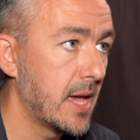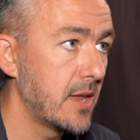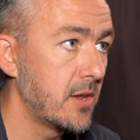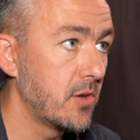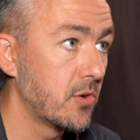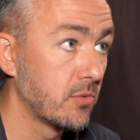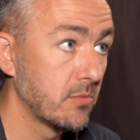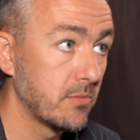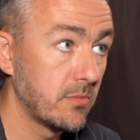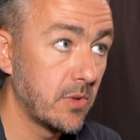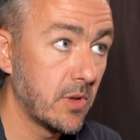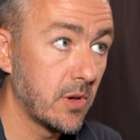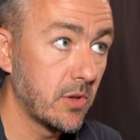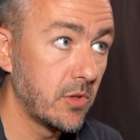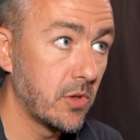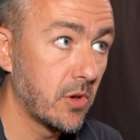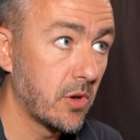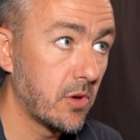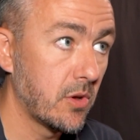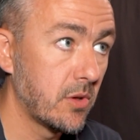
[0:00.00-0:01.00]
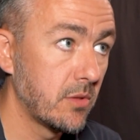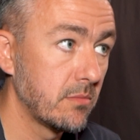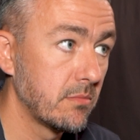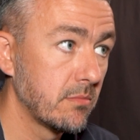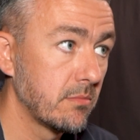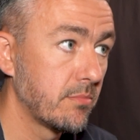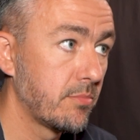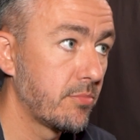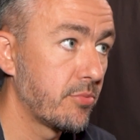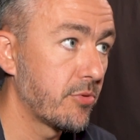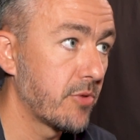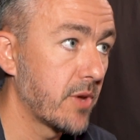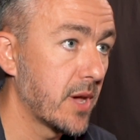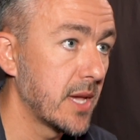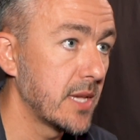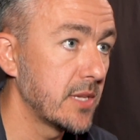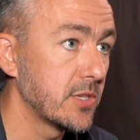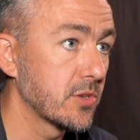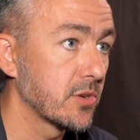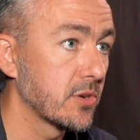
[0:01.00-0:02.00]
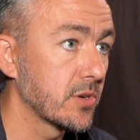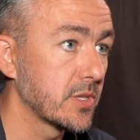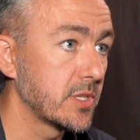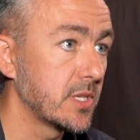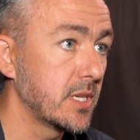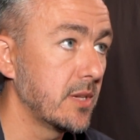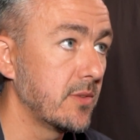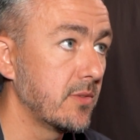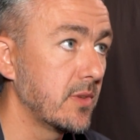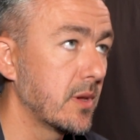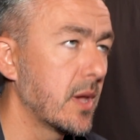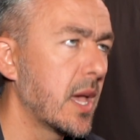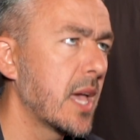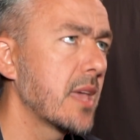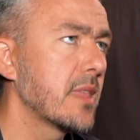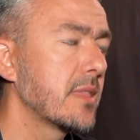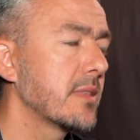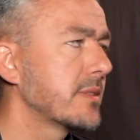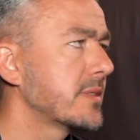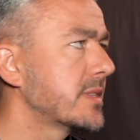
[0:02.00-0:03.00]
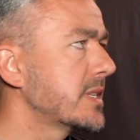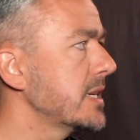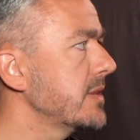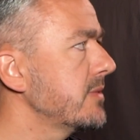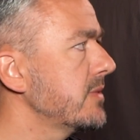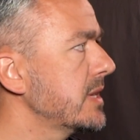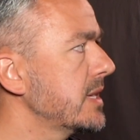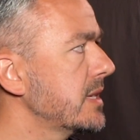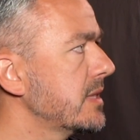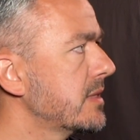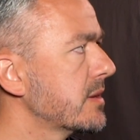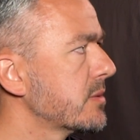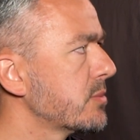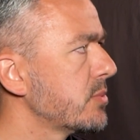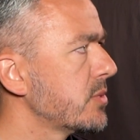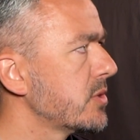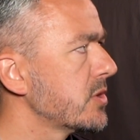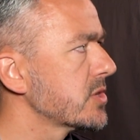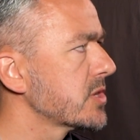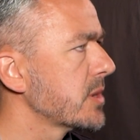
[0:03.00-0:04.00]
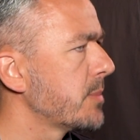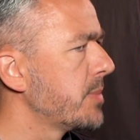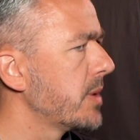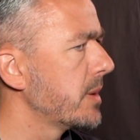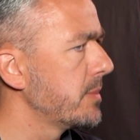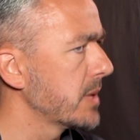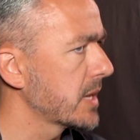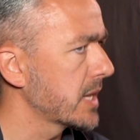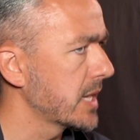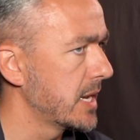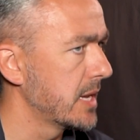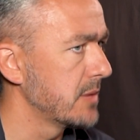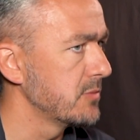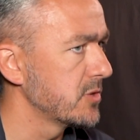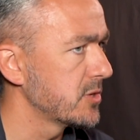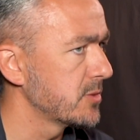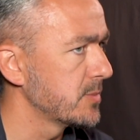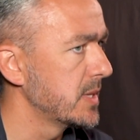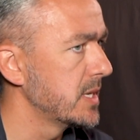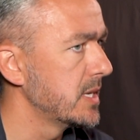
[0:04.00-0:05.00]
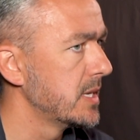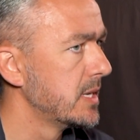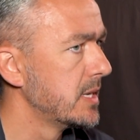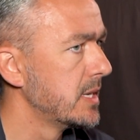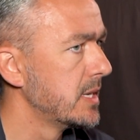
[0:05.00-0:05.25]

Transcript: Nope, not on prize or TV. TV, there was a public announcement.